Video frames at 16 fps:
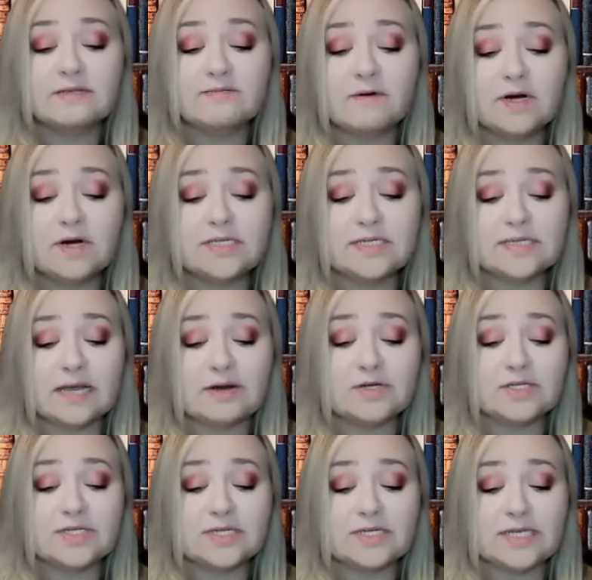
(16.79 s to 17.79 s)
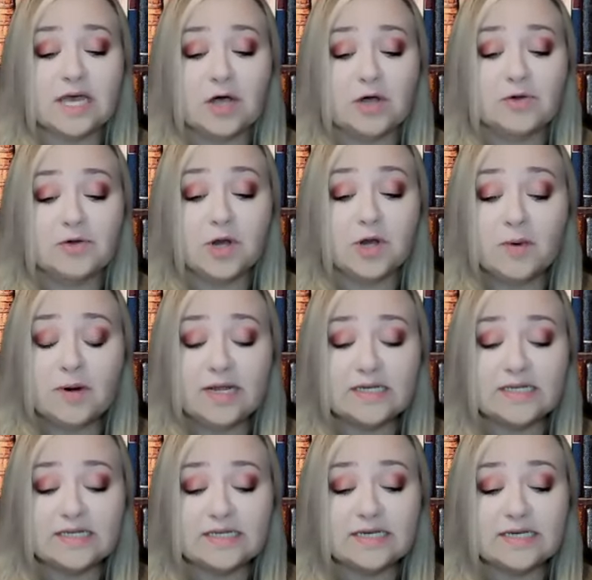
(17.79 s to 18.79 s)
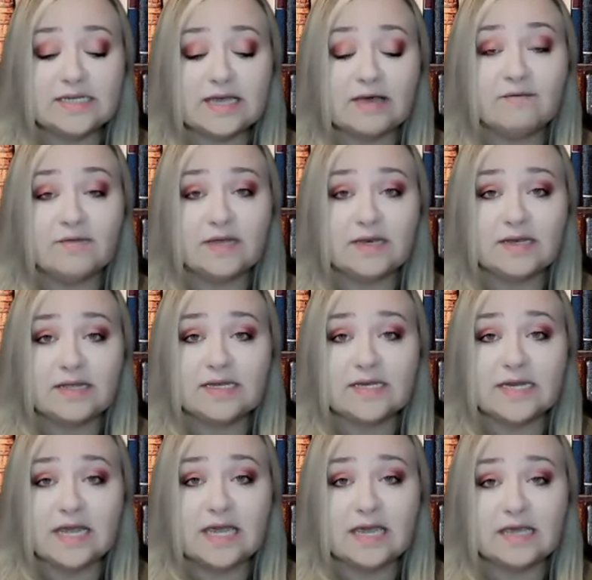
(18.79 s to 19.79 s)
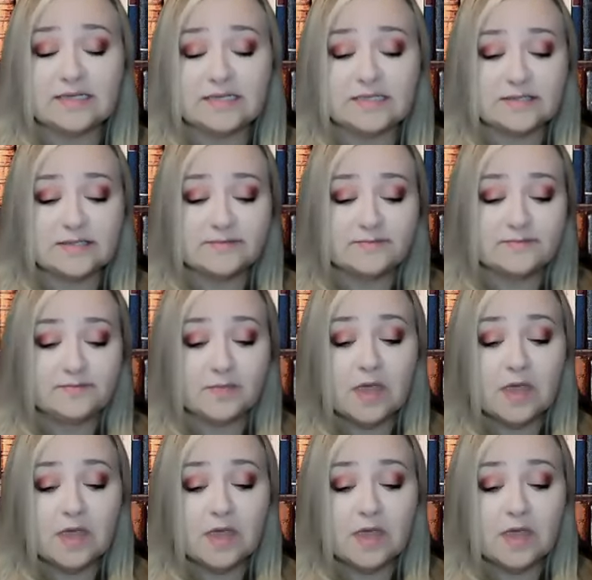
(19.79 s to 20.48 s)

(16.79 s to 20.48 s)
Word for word: as far as Cyrus could tell, no one had seen Devlin in days.